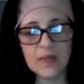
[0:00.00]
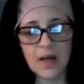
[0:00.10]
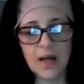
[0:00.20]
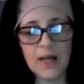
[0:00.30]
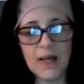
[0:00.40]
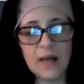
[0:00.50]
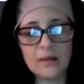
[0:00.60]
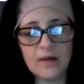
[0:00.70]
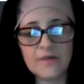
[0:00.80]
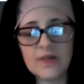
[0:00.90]
I had
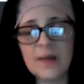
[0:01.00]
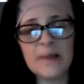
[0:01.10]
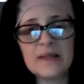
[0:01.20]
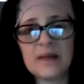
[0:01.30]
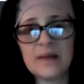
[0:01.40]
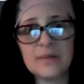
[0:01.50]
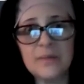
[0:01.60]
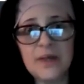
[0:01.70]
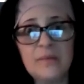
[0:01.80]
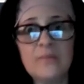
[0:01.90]
a left side
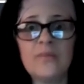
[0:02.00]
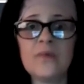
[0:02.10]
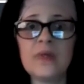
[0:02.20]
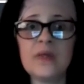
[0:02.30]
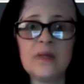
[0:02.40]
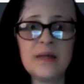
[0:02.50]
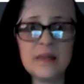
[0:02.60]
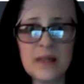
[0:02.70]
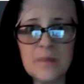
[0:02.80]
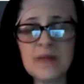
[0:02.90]
mastectomy, then
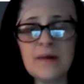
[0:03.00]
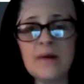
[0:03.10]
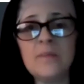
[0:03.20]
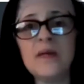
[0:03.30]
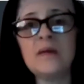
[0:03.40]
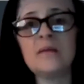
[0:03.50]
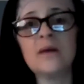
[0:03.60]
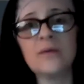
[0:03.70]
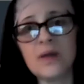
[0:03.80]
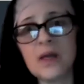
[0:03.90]
chemotherapy,
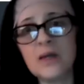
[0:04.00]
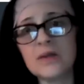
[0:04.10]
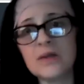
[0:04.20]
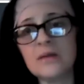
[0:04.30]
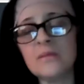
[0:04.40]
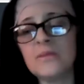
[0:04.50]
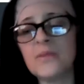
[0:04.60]
then radiation.